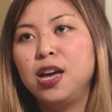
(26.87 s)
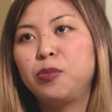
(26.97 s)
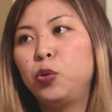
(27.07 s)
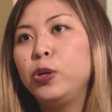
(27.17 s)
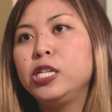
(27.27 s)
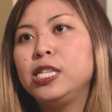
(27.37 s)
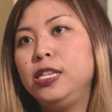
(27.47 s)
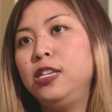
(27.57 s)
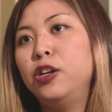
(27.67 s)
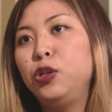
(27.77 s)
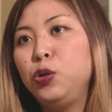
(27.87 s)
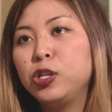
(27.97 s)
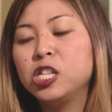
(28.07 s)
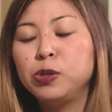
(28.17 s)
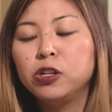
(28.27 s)
I'm always seeking out new
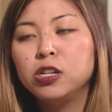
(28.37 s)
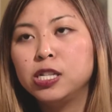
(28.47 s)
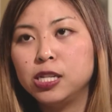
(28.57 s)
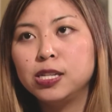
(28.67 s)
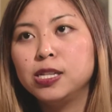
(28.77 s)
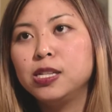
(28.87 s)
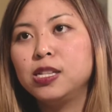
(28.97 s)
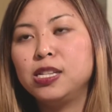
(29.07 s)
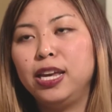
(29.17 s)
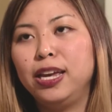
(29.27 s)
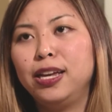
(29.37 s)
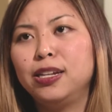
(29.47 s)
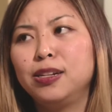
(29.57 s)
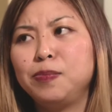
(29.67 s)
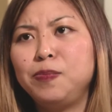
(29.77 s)
experiences and